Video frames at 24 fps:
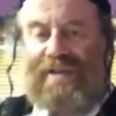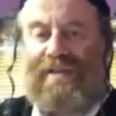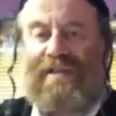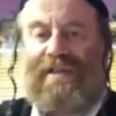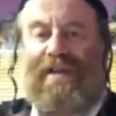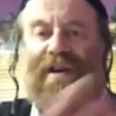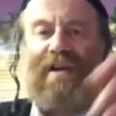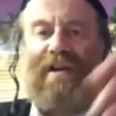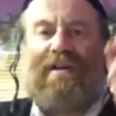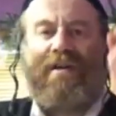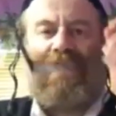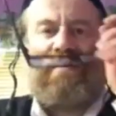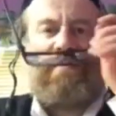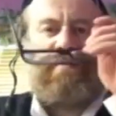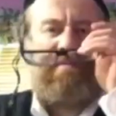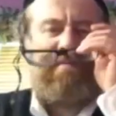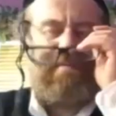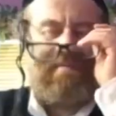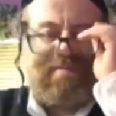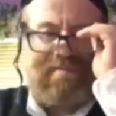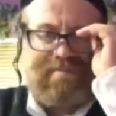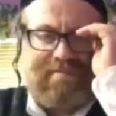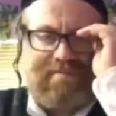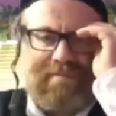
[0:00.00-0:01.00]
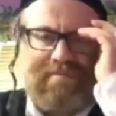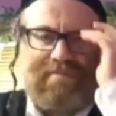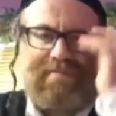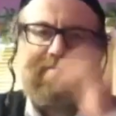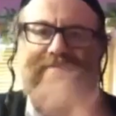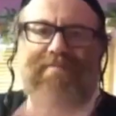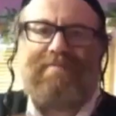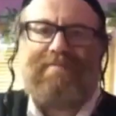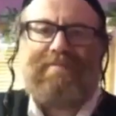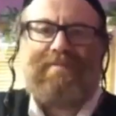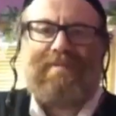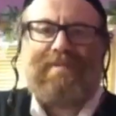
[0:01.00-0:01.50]
a scholar.
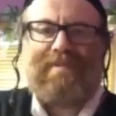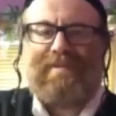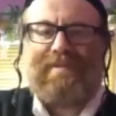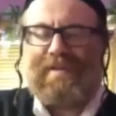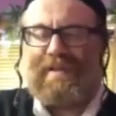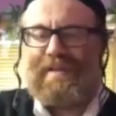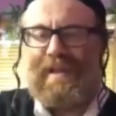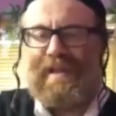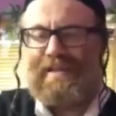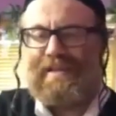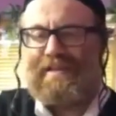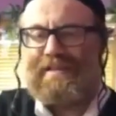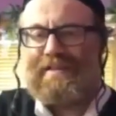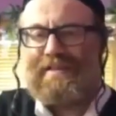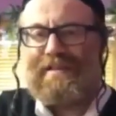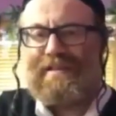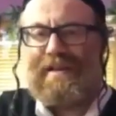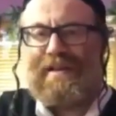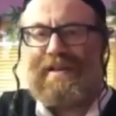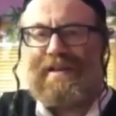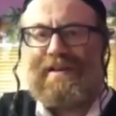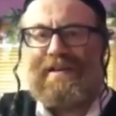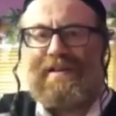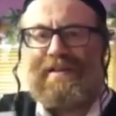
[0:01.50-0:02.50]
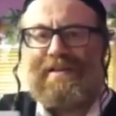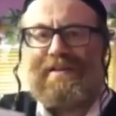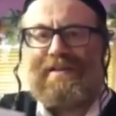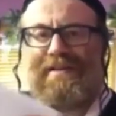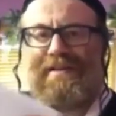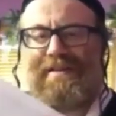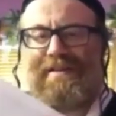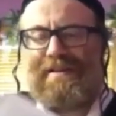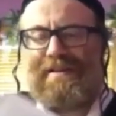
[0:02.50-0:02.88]
So that's uh,